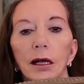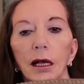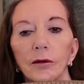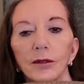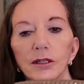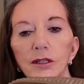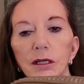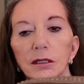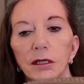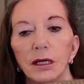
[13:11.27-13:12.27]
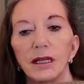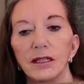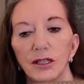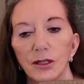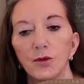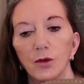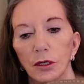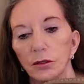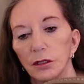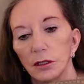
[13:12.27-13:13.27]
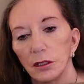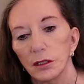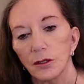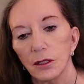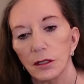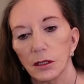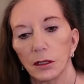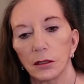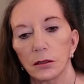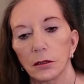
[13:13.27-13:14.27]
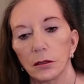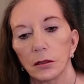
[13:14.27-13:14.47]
Having said that, it is rather nice, isn't it?